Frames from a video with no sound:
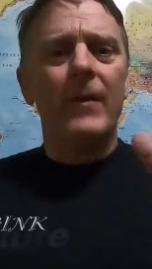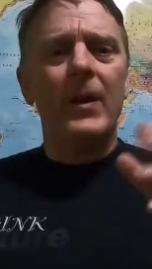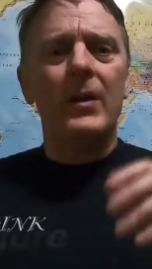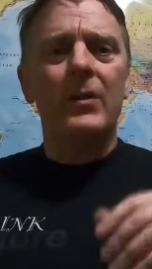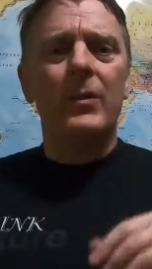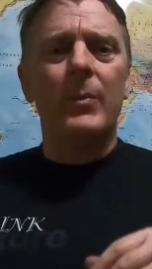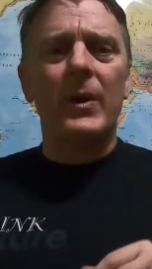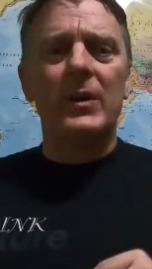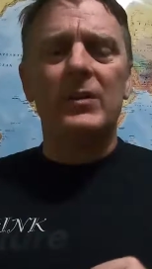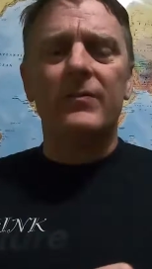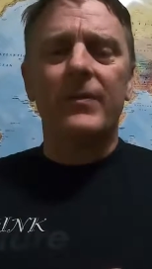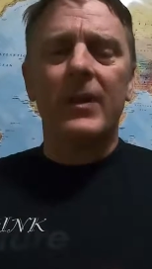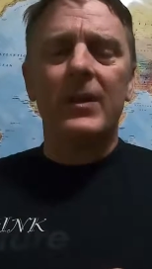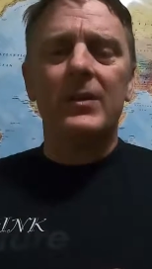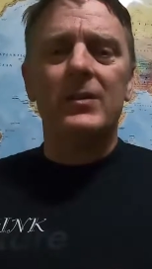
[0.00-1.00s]
find the
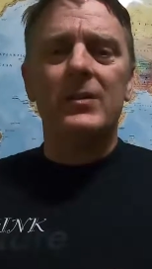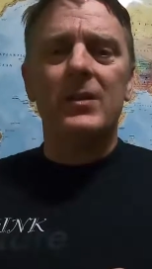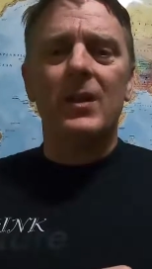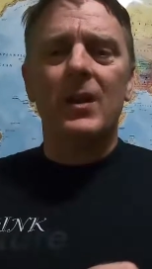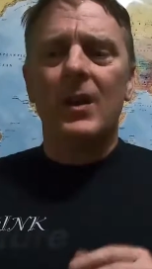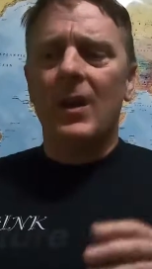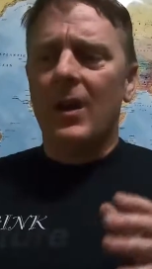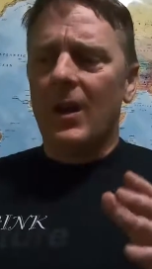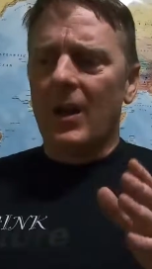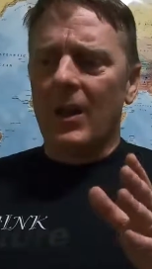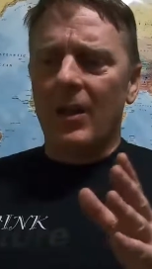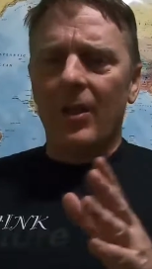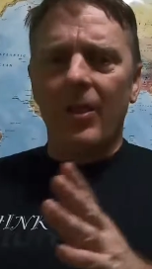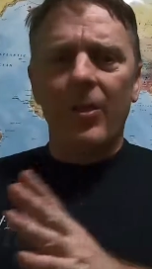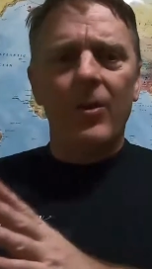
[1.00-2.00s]
best flights
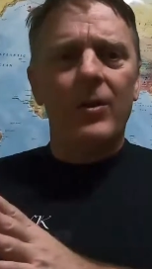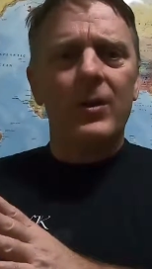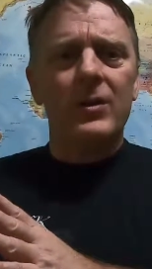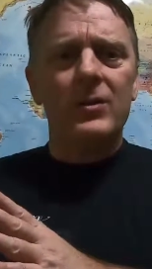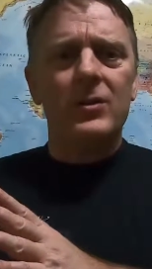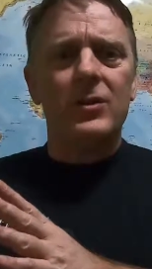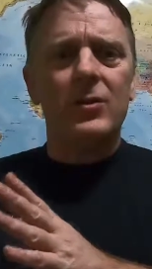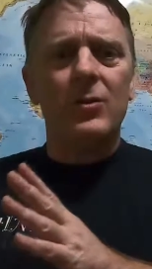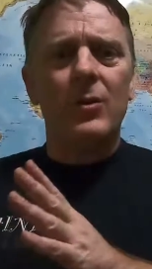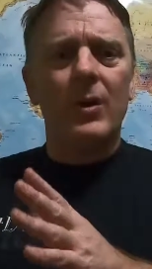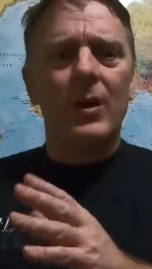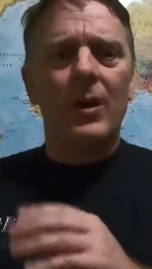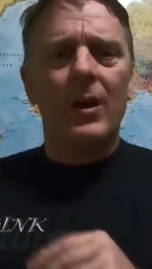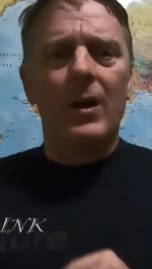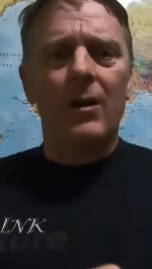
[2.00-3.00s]
and look
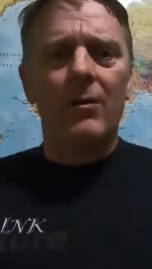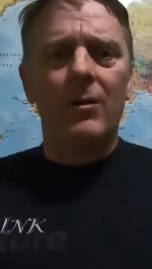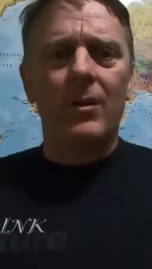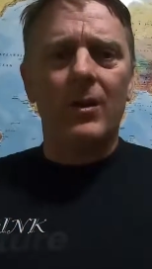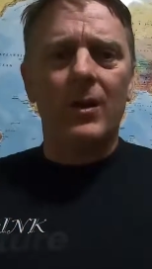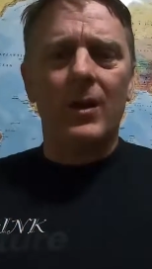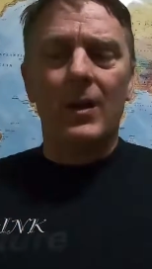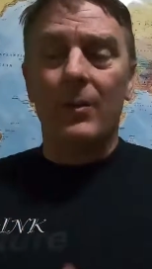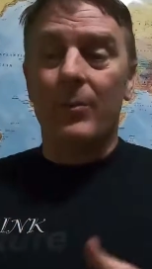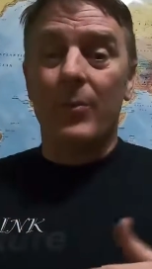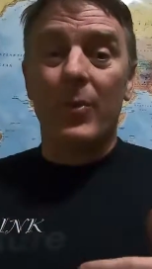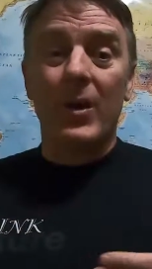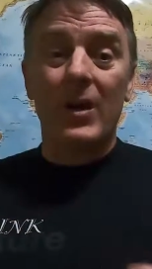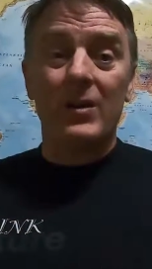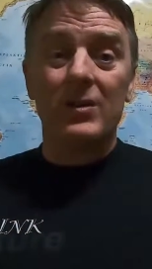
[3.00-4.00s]
into how you can get
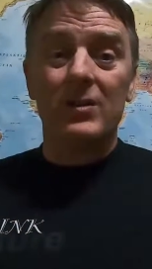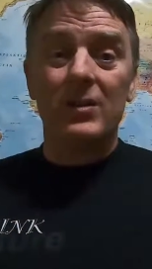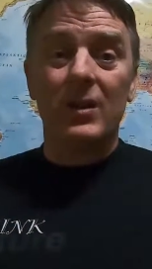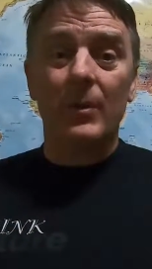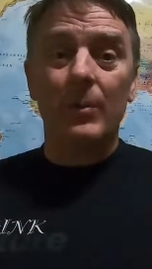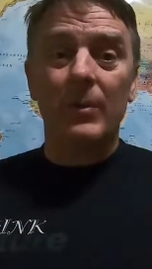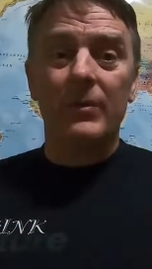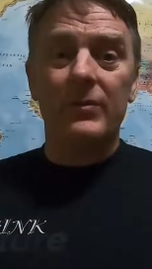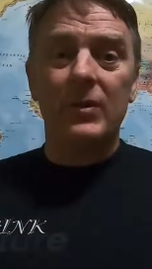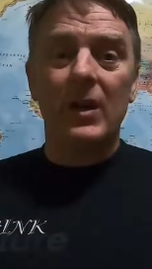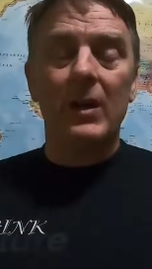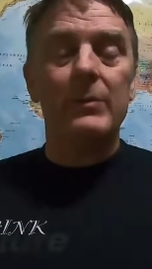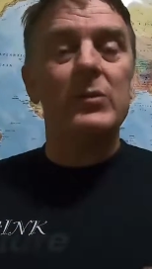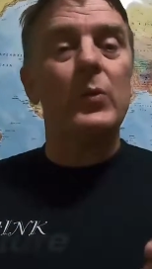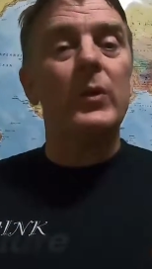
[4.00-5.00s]
it. Practice a couple of
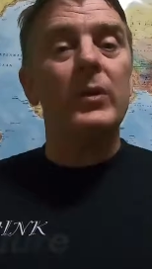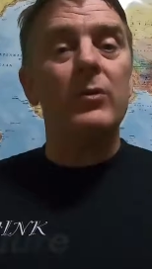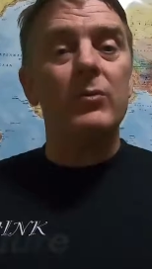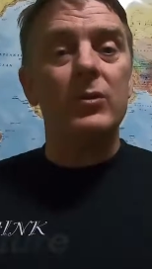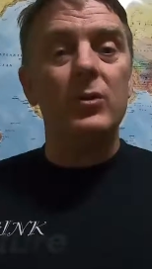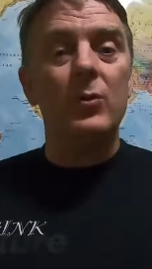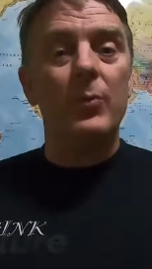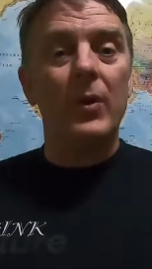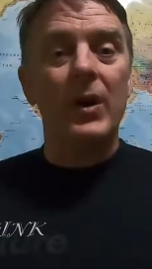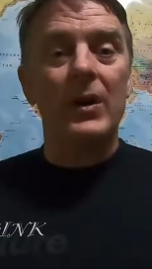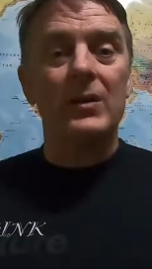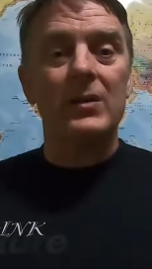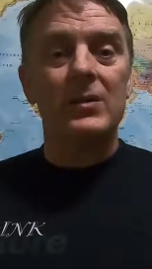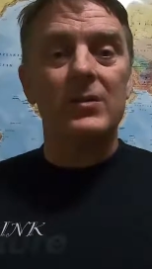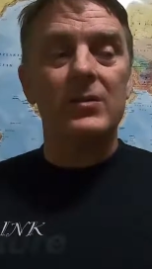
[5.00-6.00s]
times. When you do
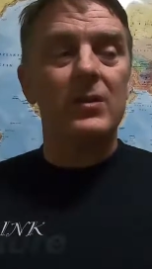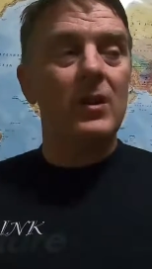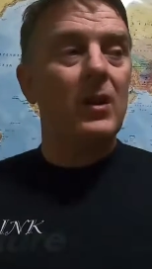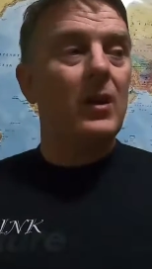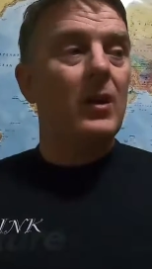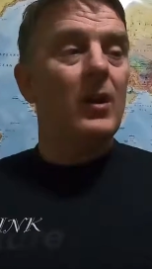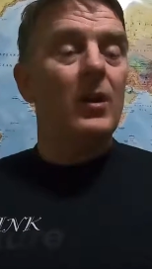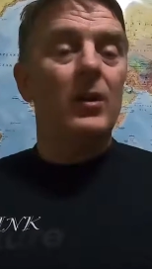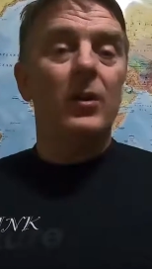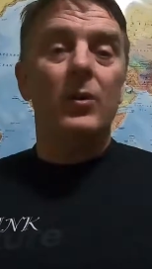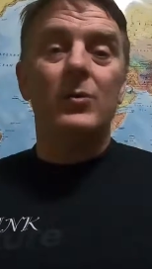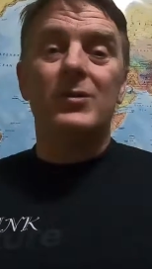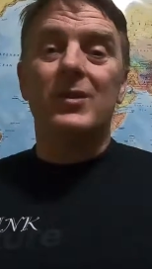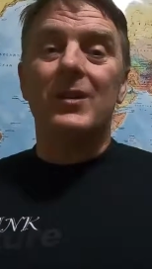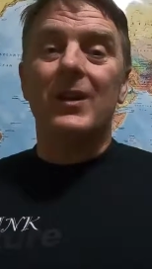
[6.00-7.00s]
practice,
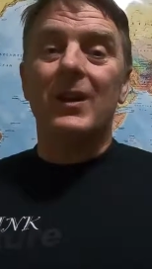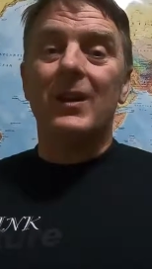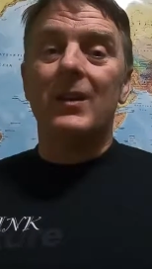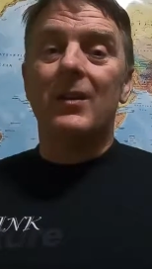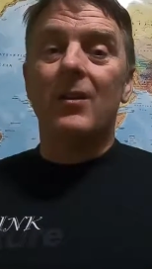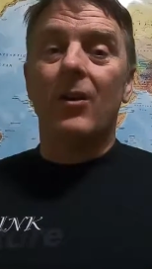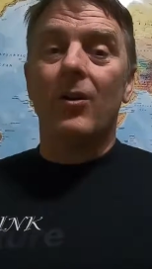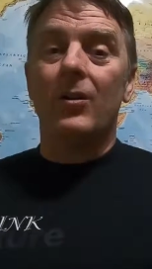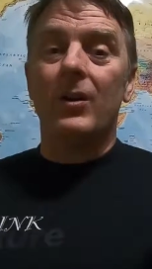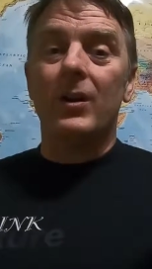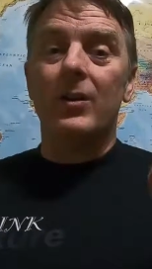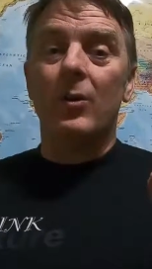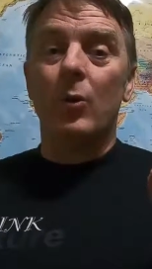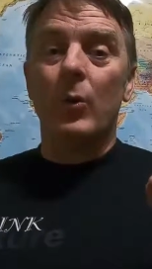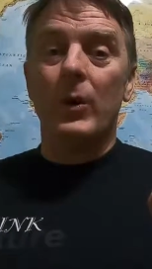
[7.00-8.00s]
use an
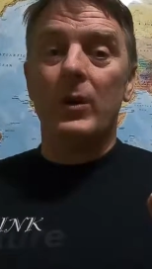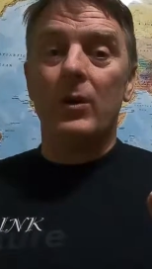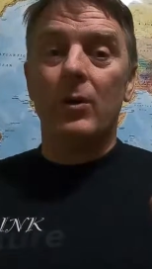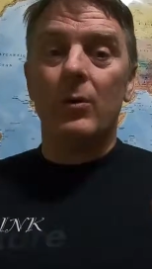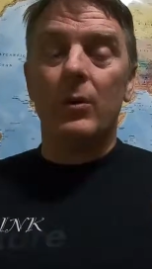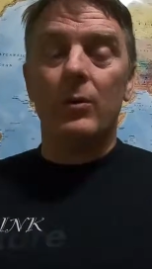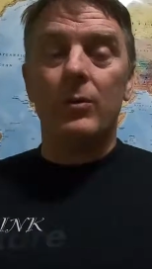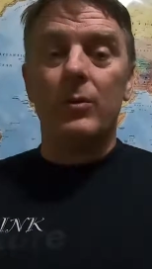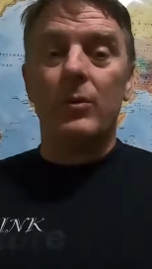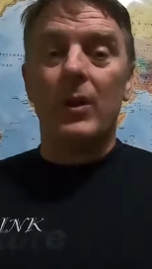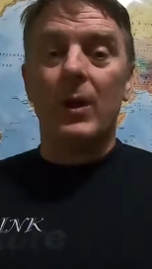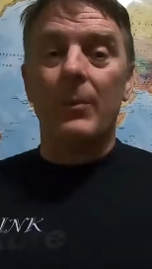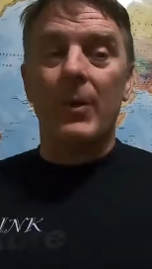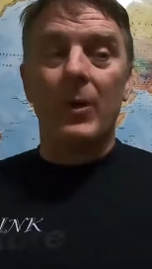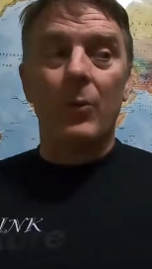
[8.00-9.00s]
incognito window. You do
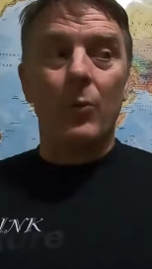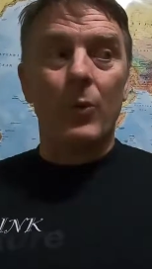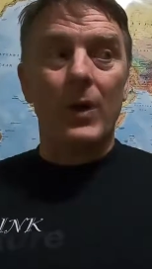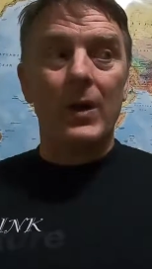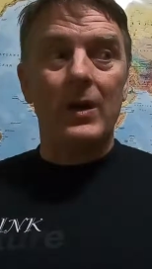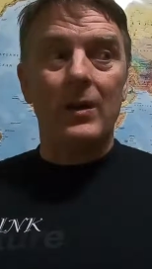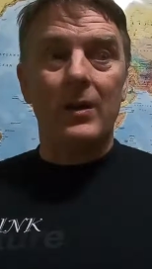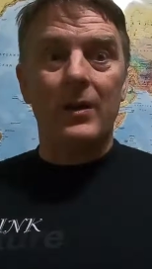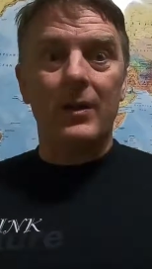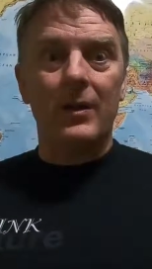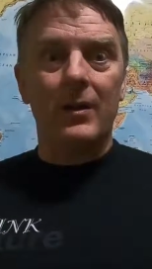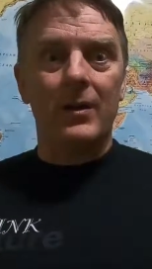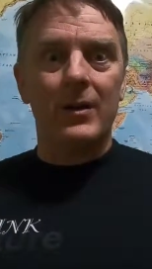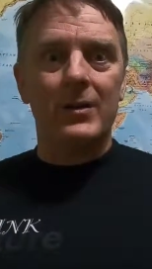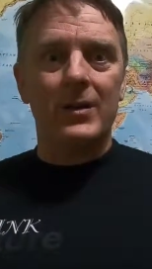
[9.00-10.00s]
that by
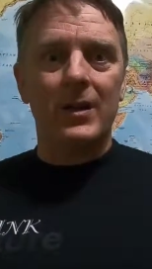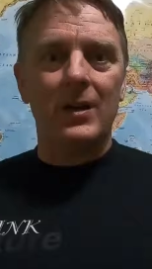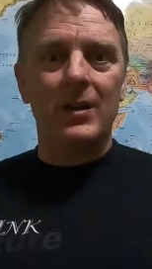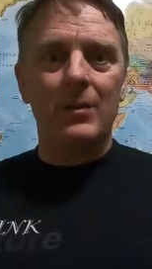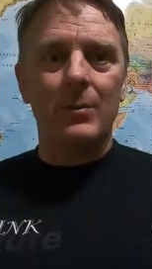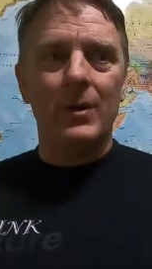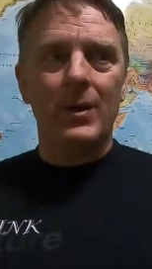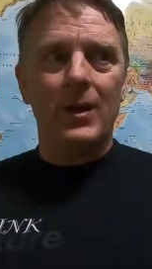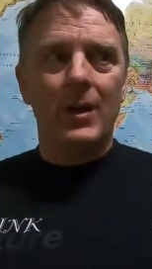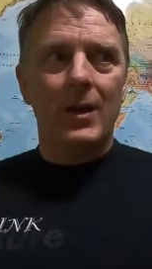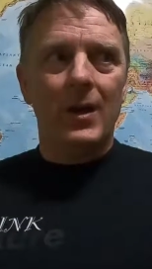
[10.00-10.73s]
right-clicking on a tab,